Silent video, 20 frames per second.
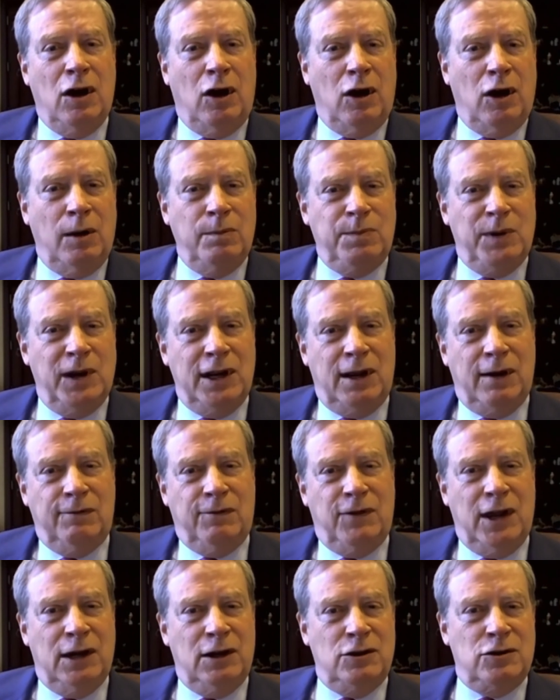Our big
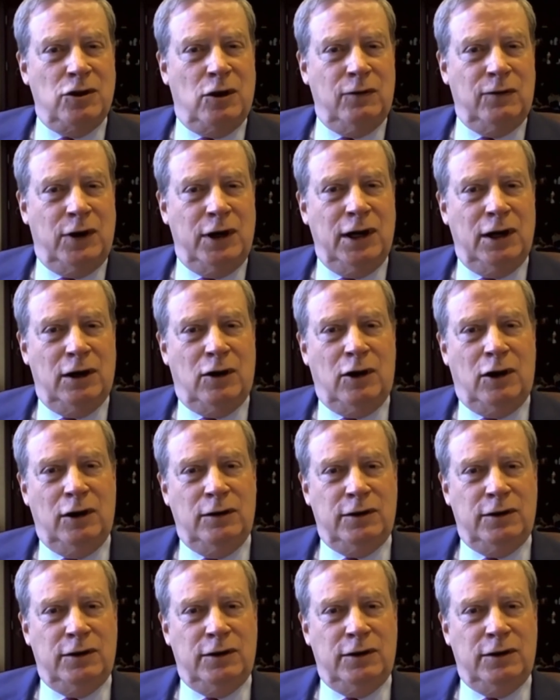advantage over here are